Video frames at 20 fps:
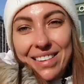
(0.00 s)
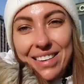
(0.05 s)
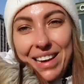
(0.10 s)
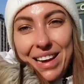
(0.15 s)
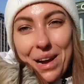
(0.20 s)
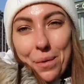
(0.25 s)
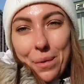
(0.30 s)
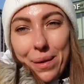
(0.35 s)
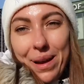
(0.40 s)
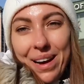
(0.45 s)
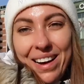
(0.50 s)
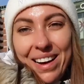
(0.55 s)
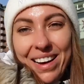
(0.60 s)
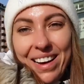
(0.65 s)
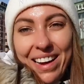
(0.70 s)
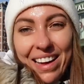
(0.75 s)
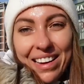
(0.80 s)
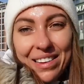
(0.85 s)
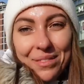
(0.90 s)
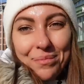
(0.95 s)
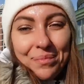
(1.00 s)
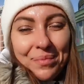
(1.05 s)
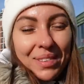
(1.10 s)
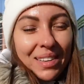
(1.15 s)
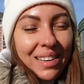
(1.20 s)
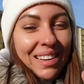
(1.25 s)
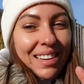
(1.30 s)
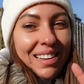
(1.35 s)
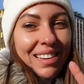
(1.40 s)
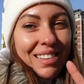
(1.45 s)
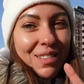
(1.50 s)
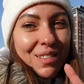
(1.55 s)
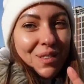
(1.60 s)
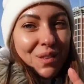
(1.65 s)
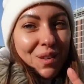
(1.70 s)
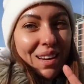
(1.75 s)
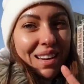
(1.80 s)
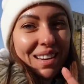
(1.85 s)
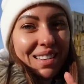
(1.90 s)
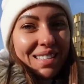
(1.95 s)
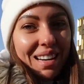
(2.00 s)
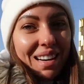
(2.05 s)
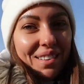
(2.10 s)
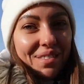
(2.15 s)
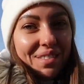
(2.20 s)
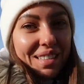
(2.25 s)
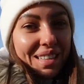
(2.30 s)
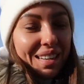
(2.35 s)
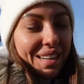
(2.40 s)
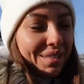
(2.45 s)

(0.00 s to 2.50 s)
here we are again, 2 years after,